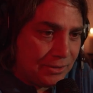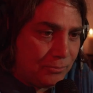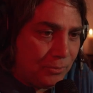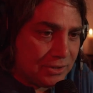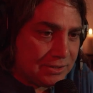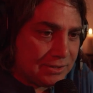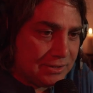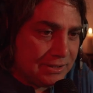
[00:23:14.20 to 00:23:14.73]

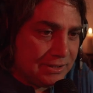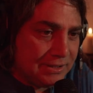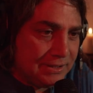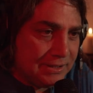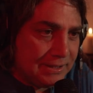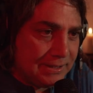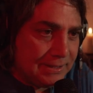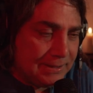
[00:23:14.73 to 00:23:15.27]
what's the
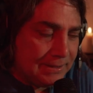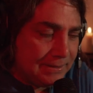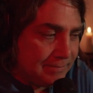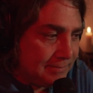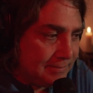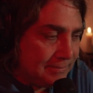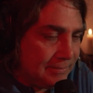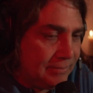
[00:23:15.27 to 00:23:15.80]

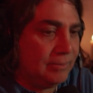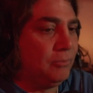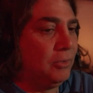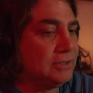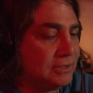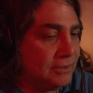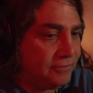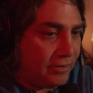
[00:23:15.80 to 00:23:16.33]

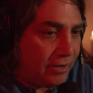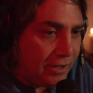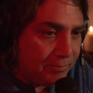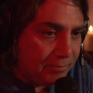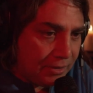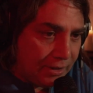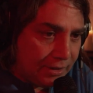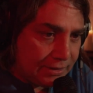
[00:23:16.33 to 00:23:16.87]
vibe
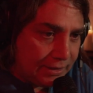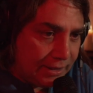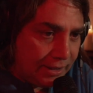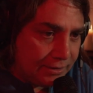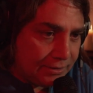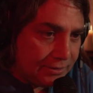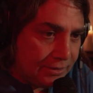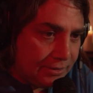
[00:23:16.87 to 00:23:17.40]
like out
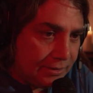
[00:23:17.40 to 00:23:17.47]
in the?